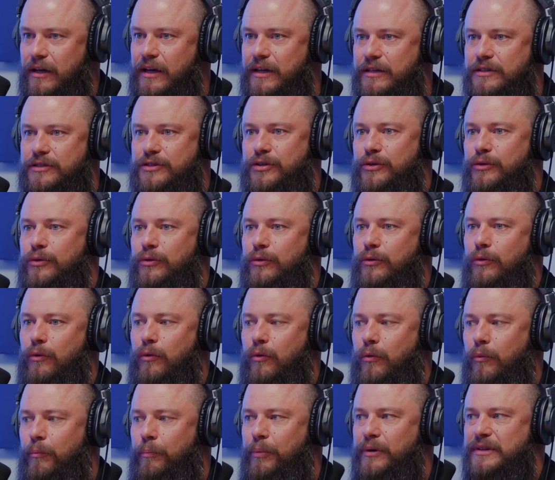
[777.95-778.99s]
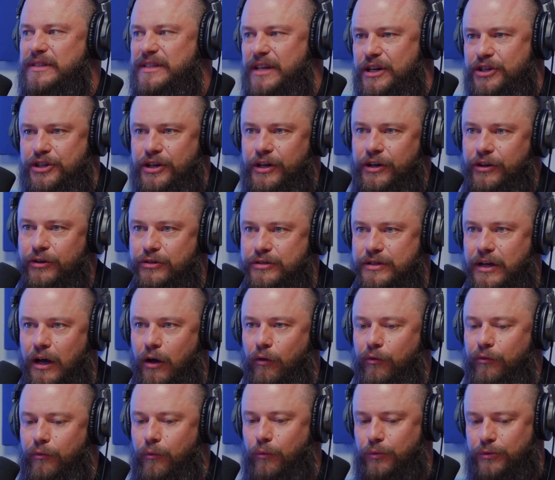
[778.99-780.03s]
is to position
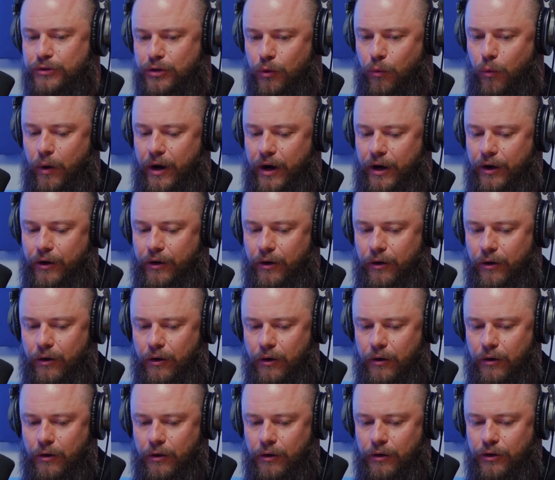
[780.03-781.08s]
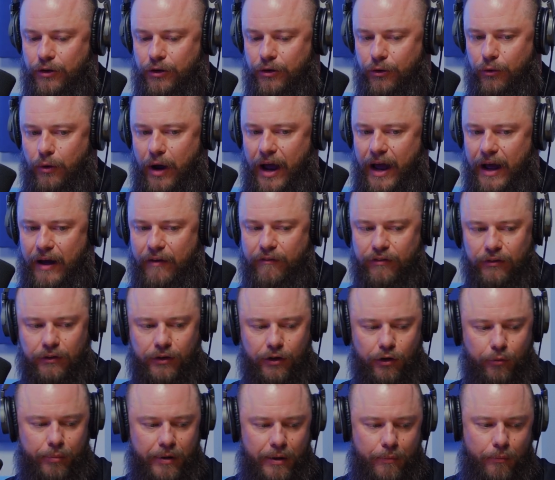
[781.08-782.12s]
yourself to where you have a
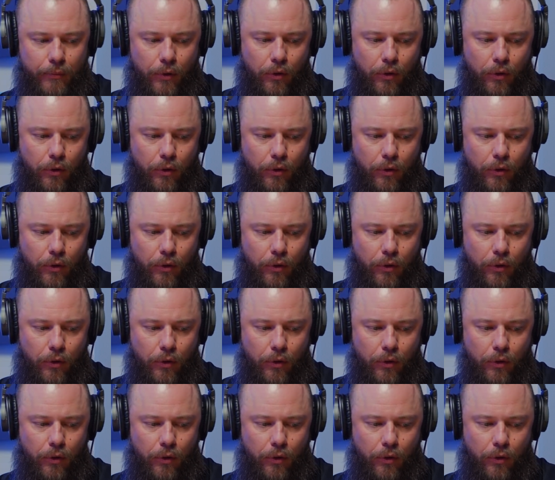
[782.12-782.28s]
little bit